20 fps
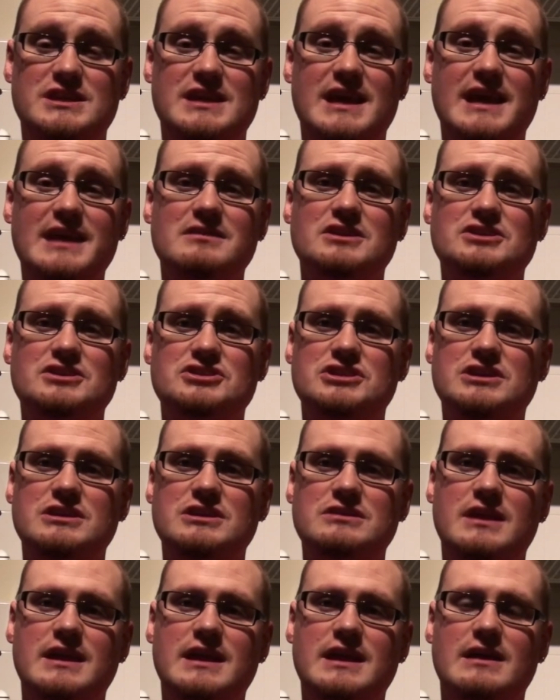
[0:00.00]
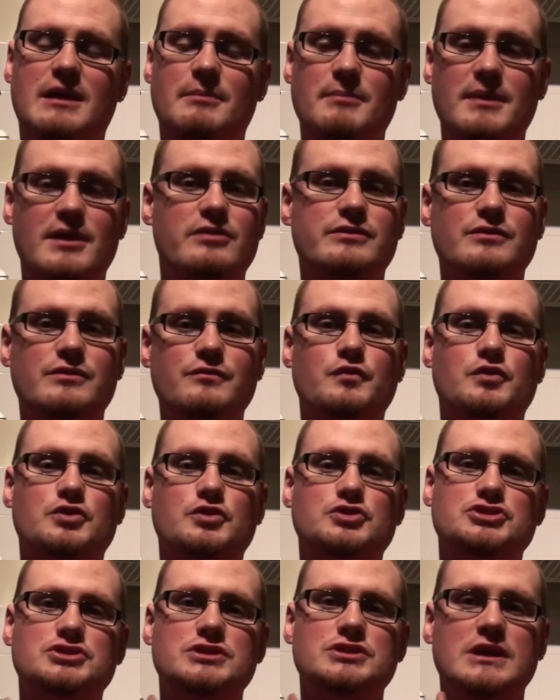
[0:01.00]
English scene, the American
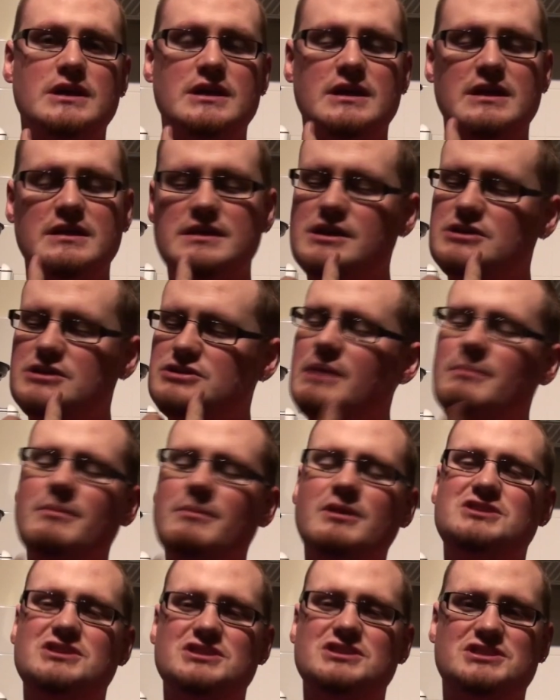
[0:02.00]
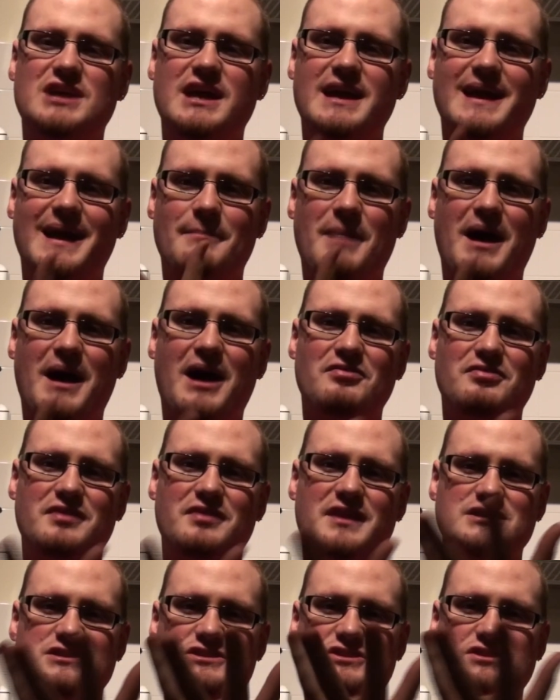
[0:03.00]
version. There's not much to say about
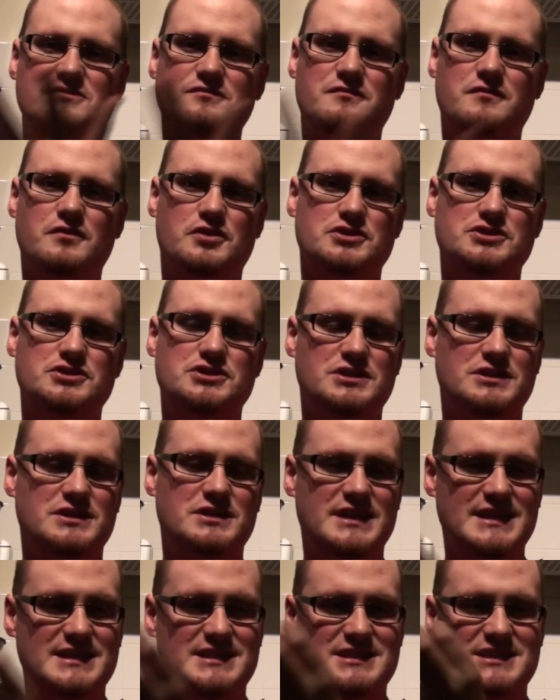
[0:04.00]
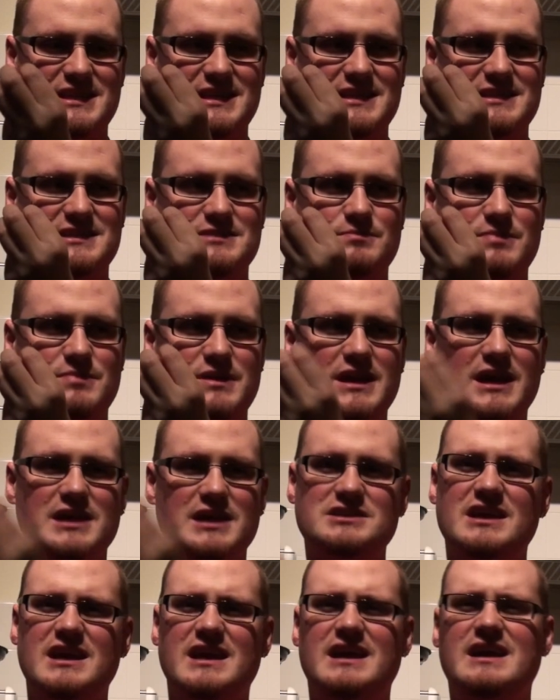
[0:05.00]
this version. It's
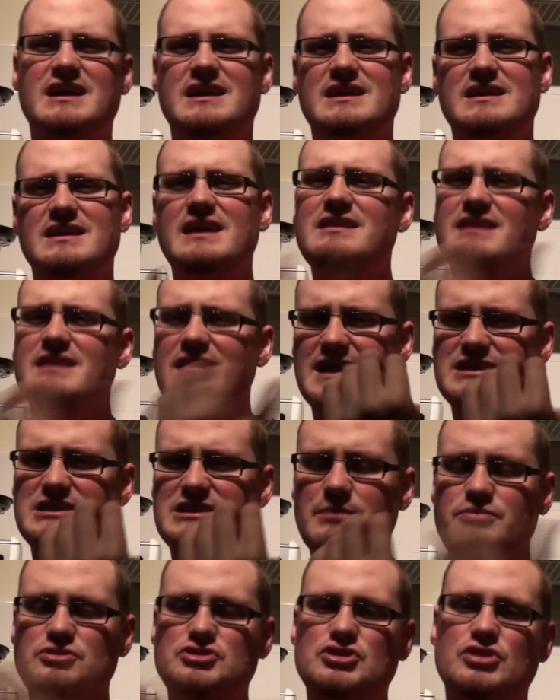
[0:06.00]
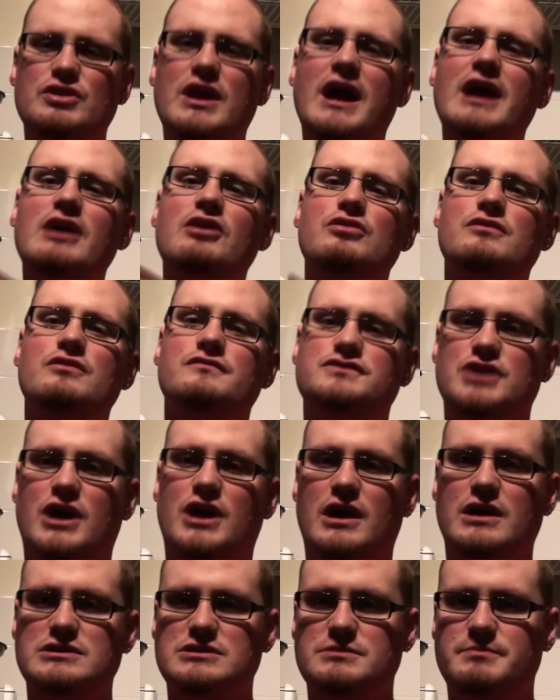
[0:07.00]
because in the last episode I could have
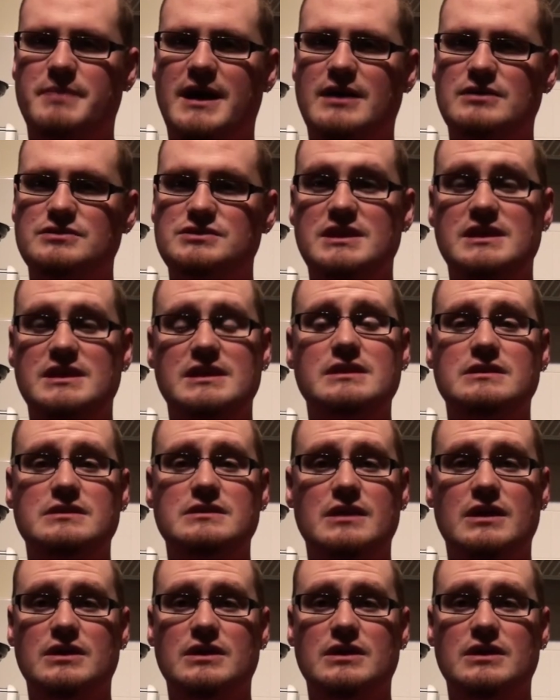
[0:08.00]
talked about the